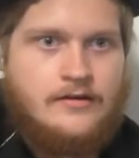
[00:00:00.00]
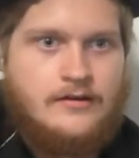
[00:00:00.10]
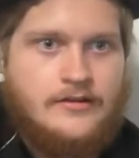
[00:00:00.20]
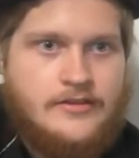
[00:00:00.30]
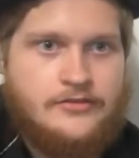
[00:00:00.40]

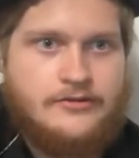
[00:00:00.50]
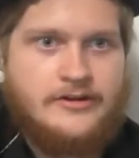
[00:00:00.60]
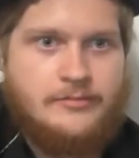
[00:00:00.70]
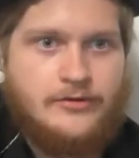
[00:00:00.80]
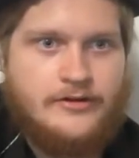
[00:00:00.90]
The
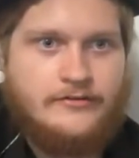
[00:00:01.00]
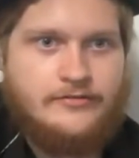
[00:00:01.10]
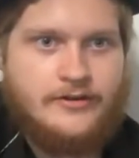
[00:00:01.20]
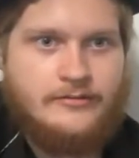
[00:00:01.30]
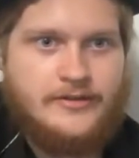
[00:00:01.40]
3D printer,
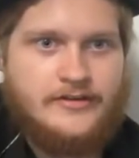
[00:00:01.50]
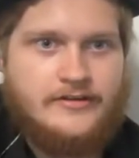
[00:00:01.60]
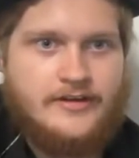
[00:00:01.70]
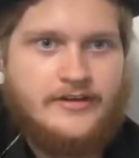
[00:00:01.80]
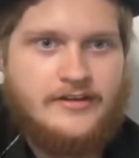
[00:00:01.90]
filament,
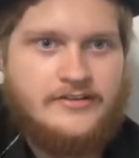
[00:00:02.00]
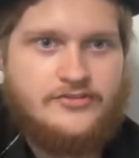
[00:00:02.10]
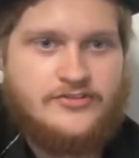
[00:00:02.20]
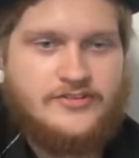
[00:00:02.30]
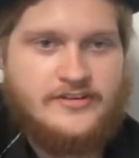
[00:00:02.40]
and
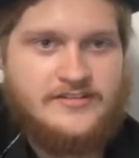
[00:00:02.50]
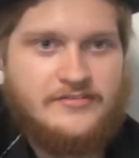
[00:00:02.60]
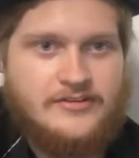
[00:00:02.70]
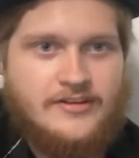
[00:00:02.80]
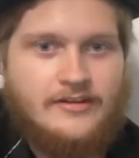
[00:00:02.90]
electricity is
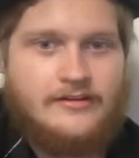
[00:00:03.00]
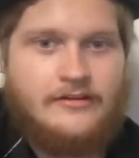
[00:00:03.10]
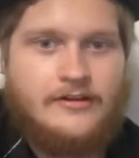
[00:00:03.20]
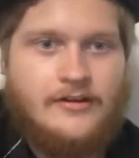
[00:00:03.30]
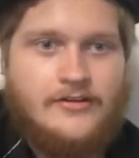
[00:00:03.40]
everything.
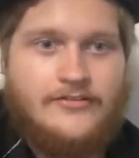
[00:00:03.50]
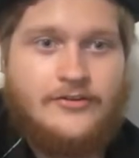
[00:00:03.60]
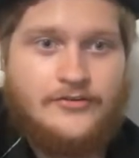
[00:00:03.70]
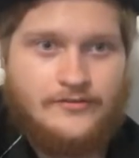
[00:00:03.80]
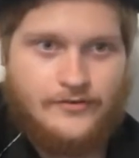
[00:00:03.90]
So
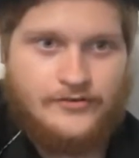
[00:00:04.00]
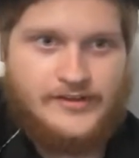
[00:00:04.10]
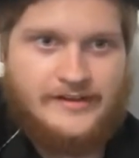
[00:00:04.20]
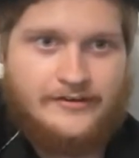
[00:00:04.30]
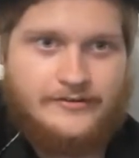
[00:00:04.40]
it's the first
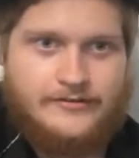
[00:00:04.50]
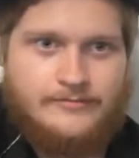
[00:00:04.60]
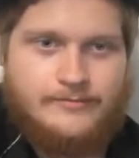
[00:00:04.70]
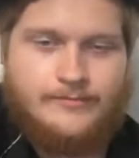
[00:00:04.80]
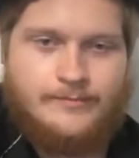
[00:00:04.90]
layer.
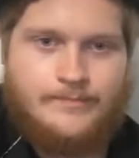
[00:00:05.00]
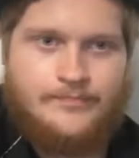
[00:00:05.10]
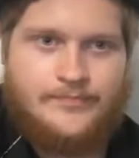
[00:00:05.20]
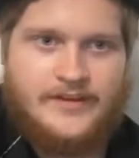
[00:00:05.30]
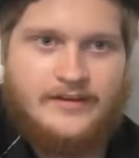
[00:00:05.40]

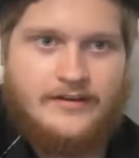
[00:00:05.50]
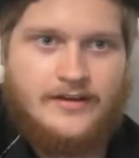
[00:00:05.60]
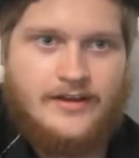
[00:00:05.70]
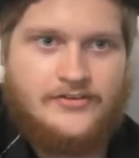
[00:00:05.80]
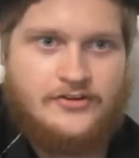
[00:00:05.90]

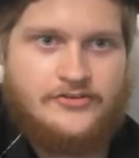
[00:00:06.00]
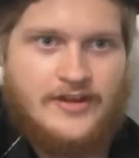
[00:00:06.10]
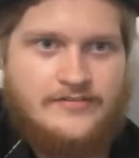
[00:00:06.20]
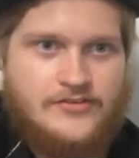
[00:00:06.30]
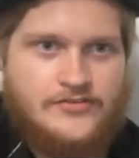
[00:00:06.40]
As long as you
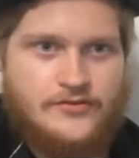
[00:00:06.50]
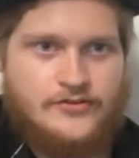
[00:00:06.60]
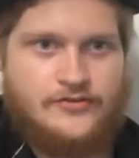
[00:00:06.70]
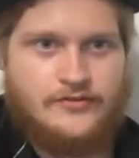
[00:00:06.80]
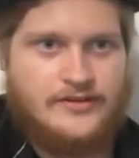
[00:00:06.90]
have those
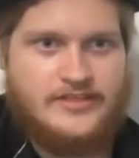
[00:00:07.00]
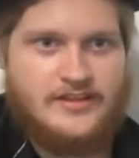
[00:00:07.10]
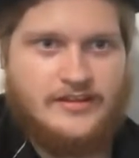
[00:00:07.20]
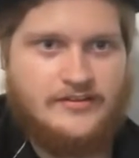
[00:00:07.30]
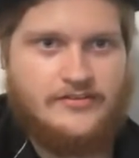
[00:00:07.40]
first 3
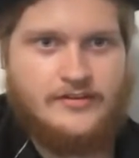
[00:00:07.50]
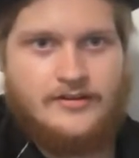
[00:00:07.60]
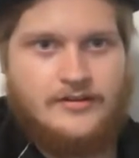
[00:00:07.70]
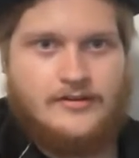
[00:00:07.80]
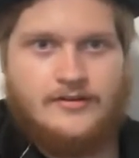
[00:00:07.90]
things,
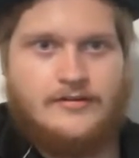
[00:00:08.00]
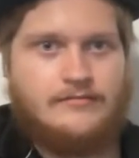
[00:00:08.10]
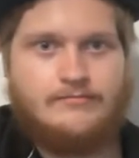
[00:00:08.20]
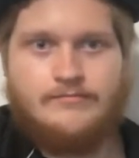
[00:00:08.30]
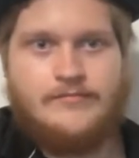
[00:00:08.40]

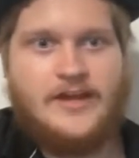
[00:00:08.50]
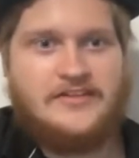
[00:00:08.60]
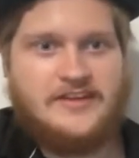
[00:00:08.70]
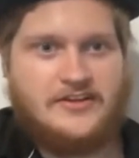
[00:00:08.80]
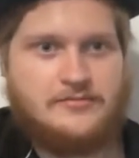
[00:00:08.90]

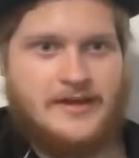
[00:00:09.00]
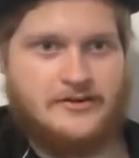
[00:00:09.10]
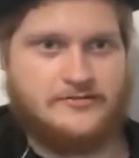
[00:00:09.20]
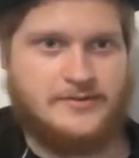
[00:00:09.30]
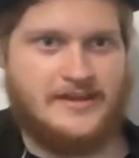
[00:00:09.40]
nothing else
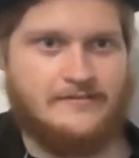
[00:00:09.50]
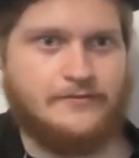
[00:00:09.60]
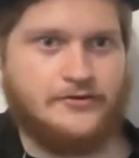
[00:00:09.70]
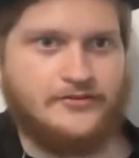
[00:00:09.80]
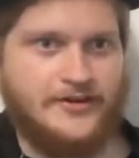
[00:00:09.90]
matters but that
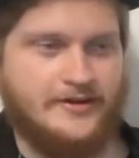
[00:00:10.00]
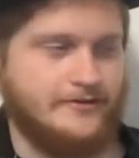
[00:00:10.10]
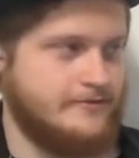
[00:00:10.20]
first layer.